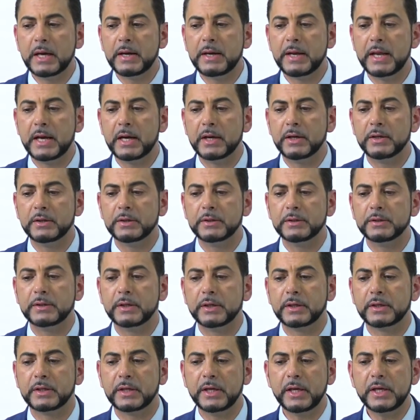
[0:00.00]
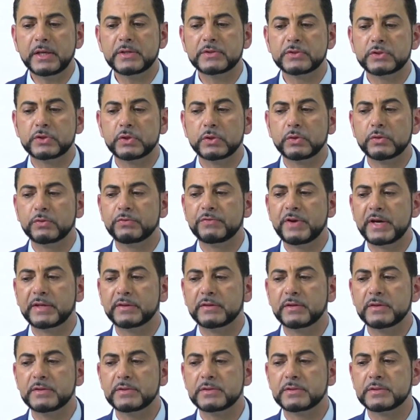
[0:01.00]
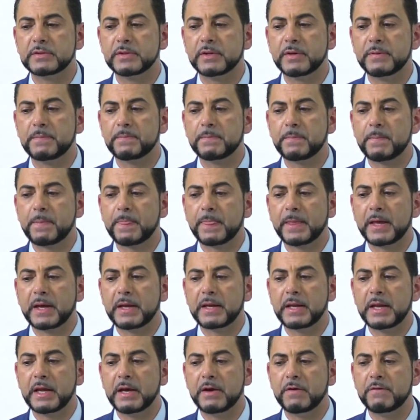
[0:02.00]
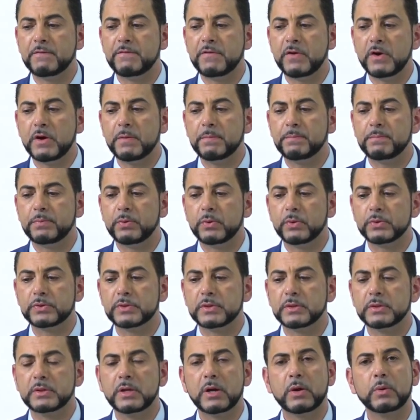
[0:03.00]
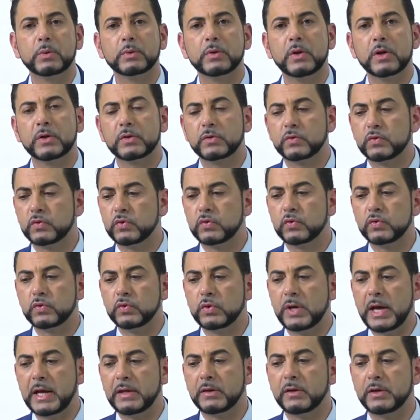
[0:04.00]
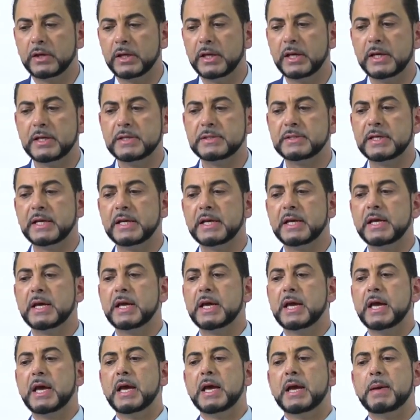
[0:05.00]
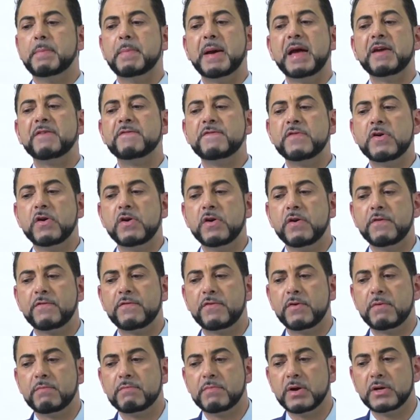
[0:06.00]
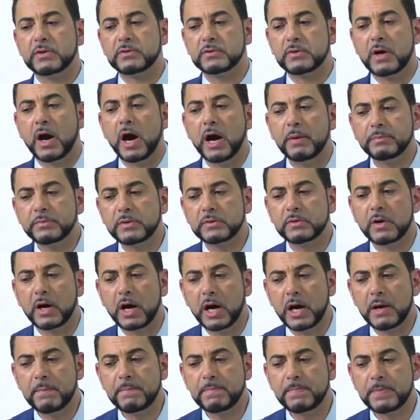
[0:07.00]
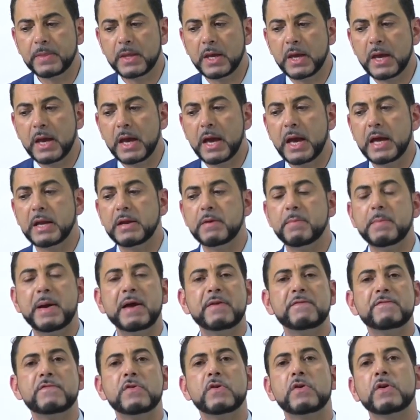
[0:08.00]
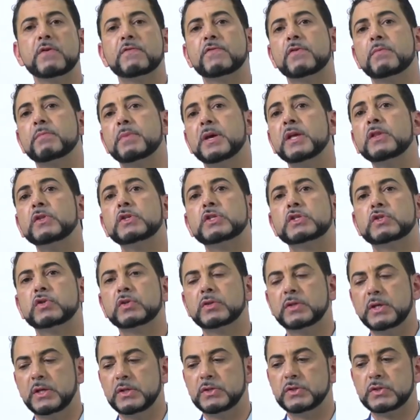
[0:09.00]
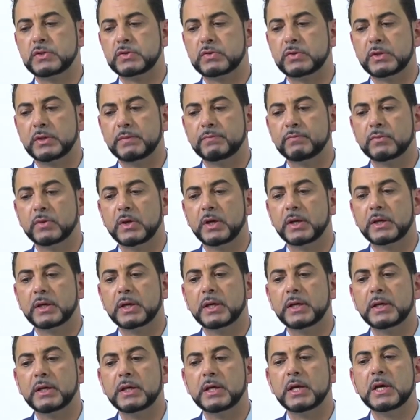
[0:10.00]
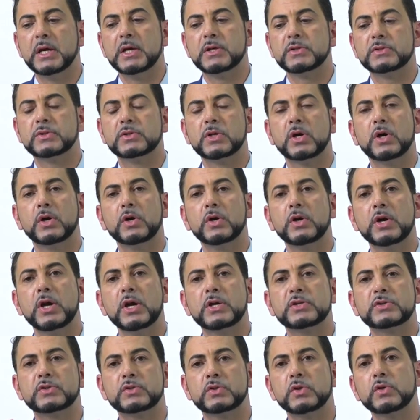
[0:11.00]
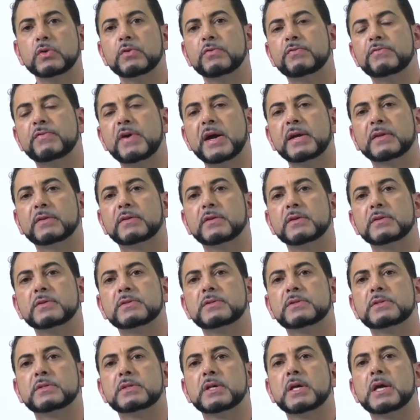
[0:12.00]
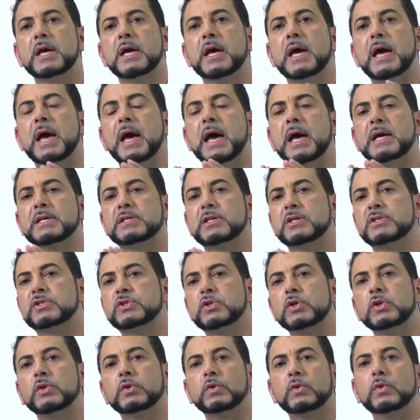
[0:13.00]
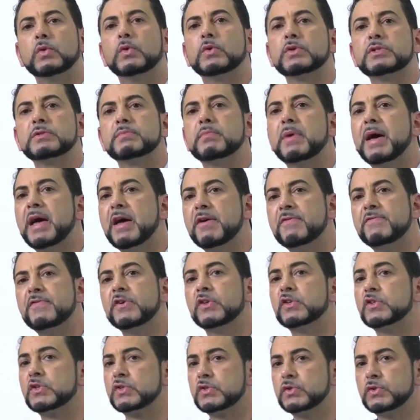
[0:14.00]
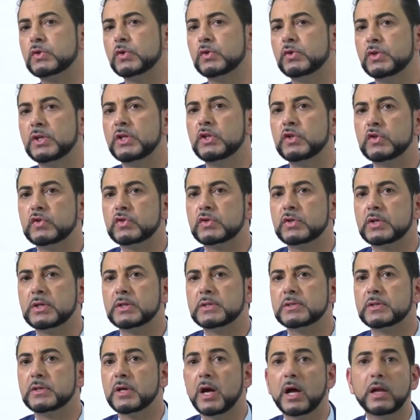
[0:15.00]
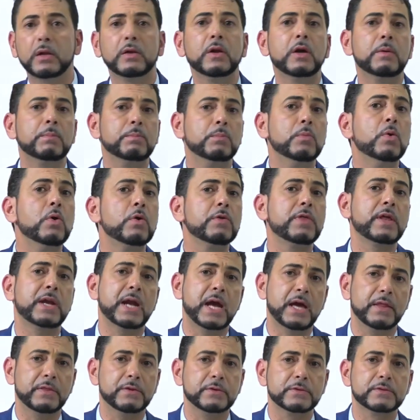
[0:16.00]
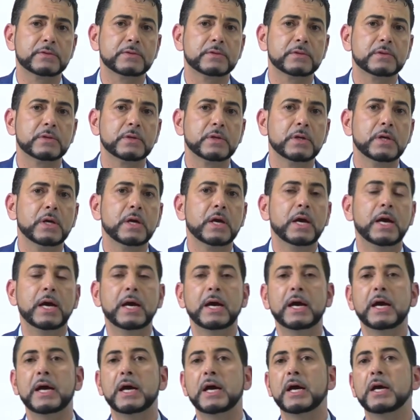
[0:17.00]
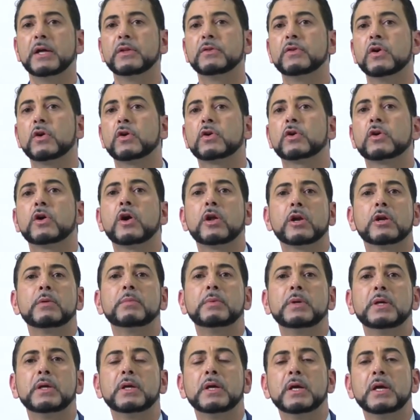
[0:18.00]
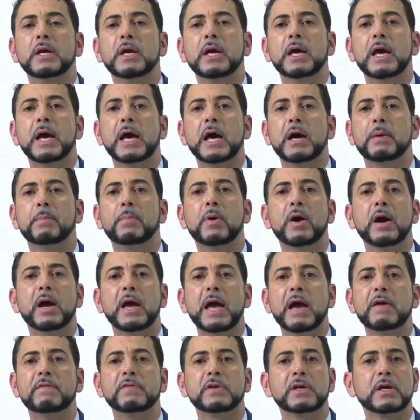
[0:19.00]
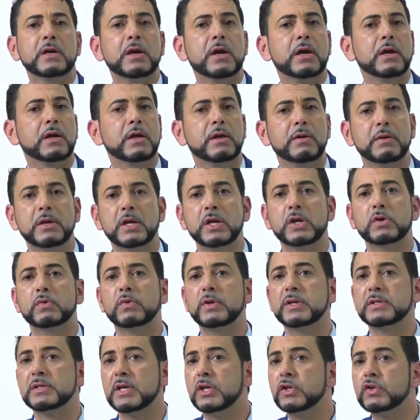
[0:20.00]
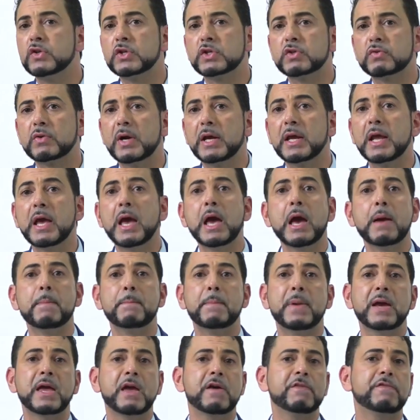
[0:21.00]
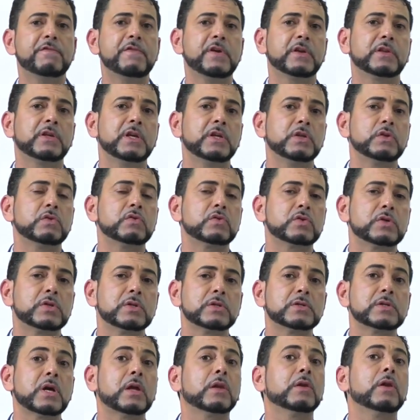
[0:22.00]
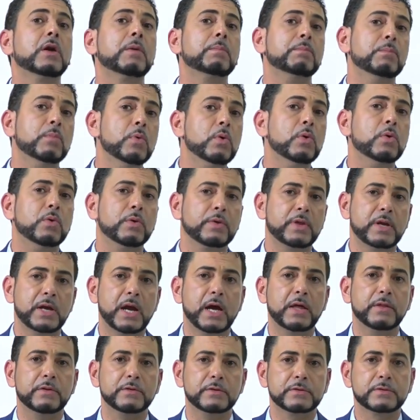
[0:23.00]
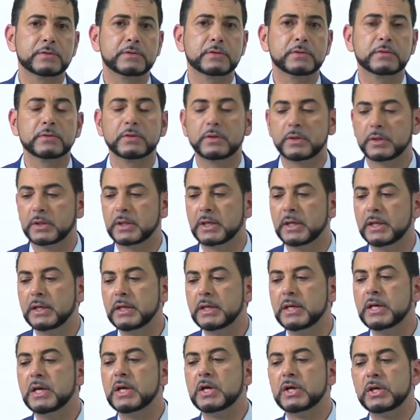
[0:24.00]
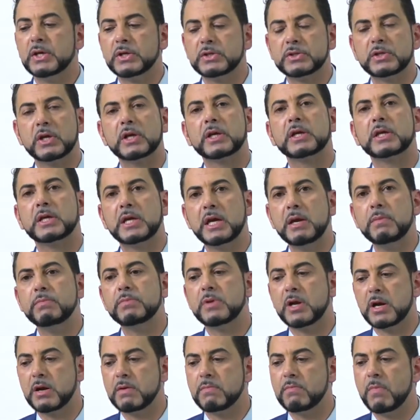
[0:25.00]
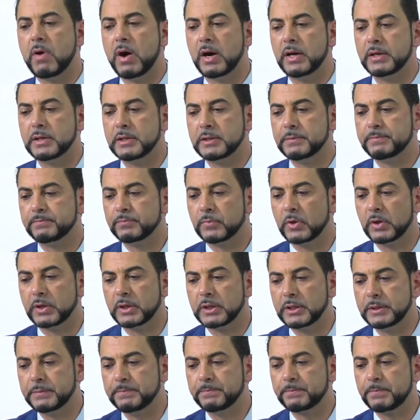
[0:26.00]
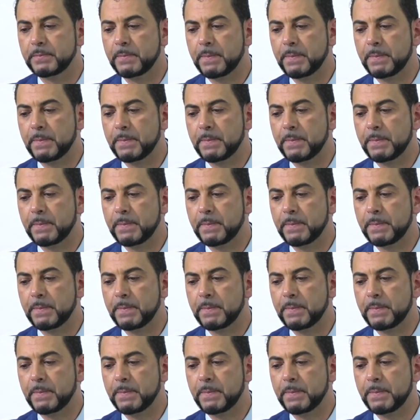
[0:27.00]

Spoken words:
Now, key external factors. Now, very important that I would like to outline here is that it may vary from time to time, and it may vary from industry to industry, okay? So external factors, so certain laws may affect certain industries a lot more than others. The economy, by having an increased interest rate, may affect industries a lot more than others, okay? So keep that in mind, okay?